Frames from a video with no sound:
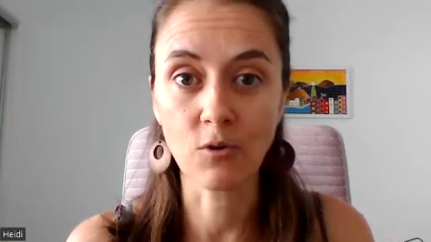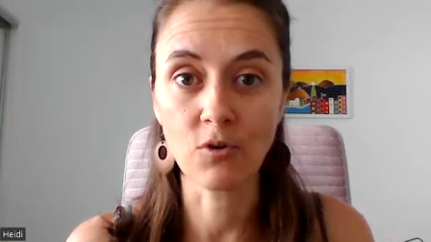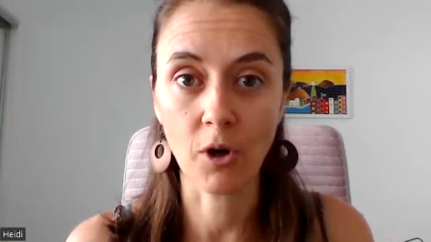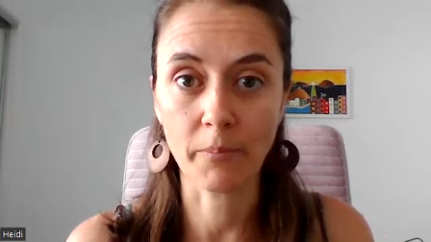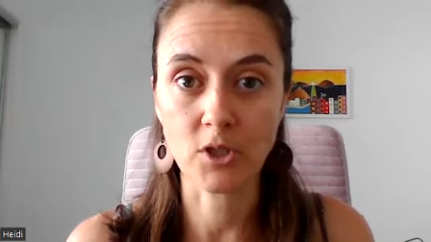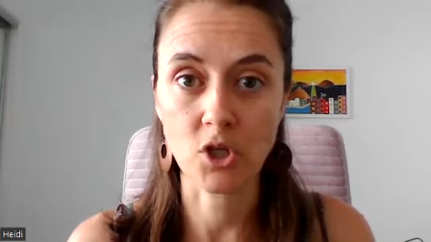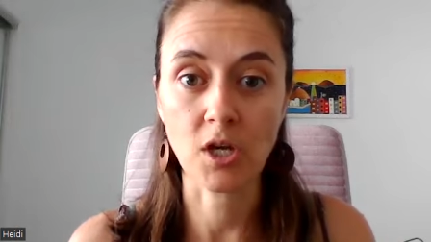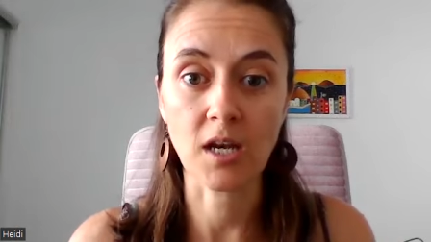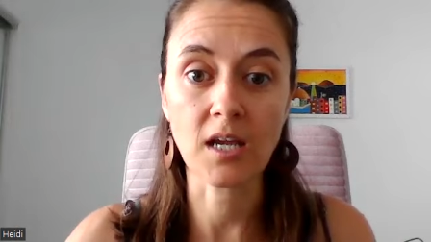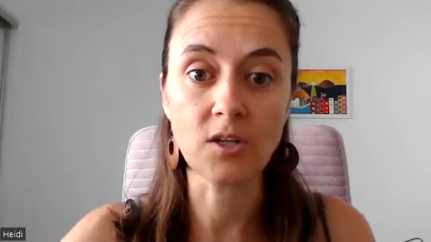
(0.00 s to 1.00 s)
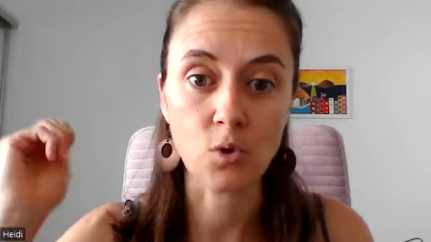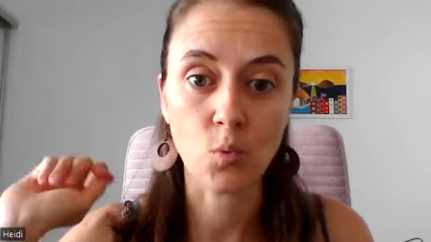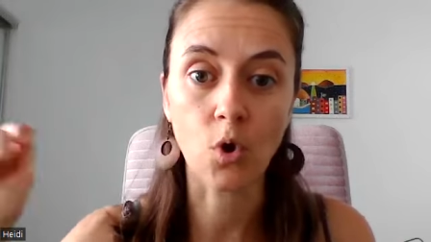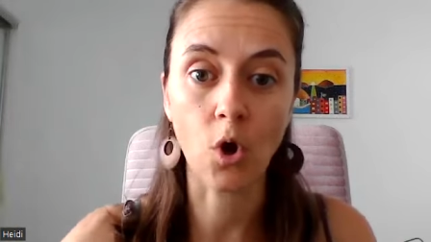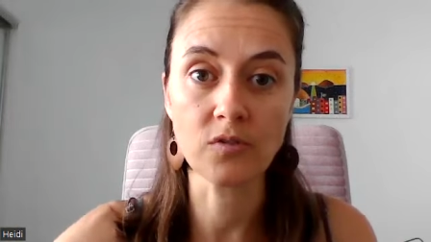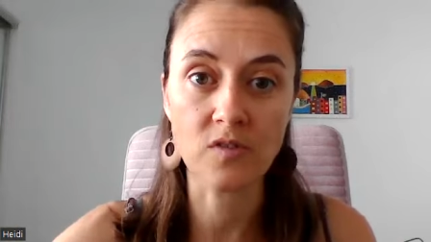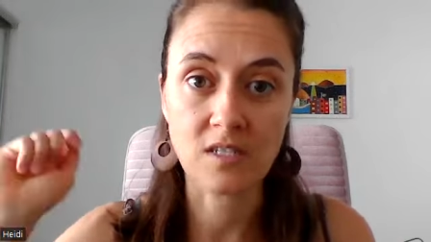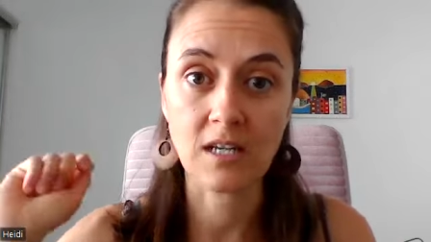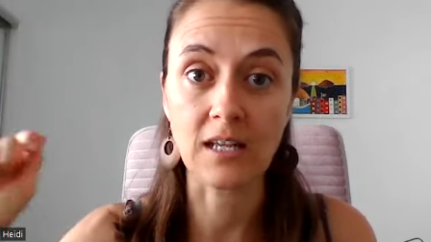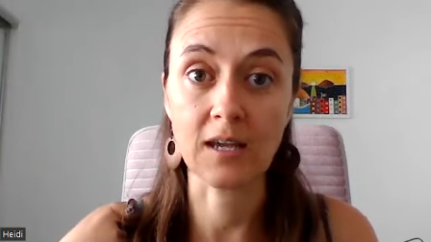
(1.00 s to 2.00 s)
good opportunity to
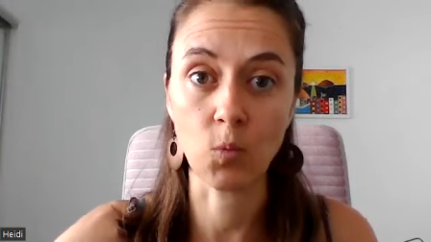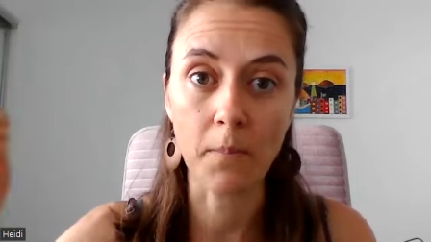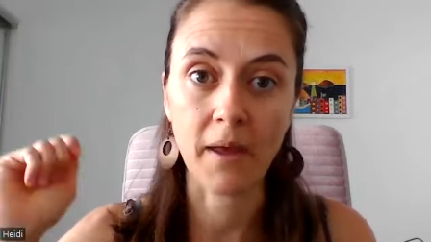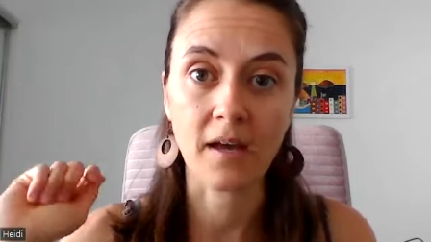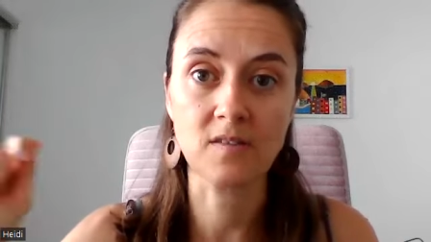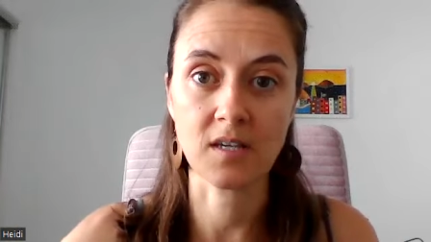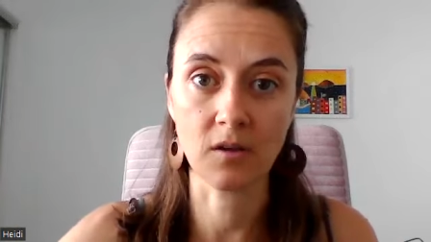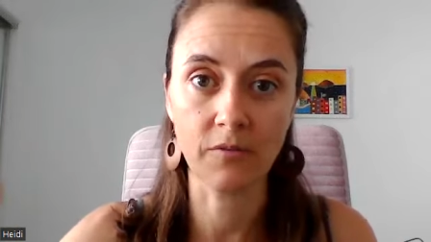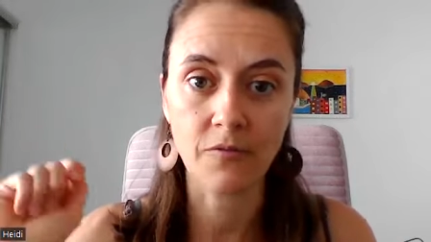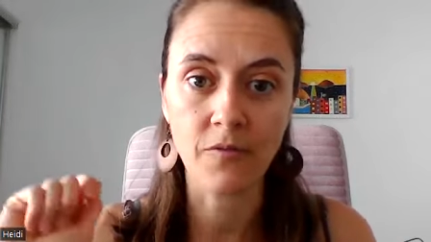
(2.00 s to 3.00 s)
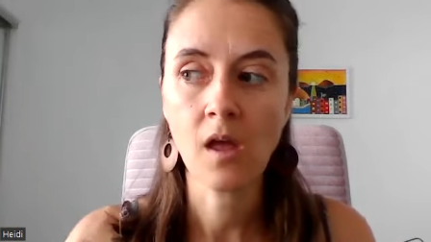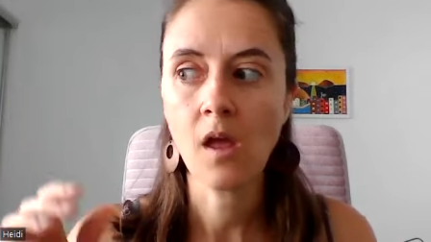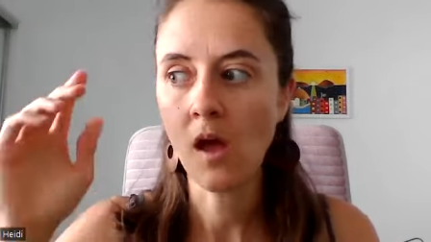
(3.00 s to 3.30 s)
constantly whip ourselves.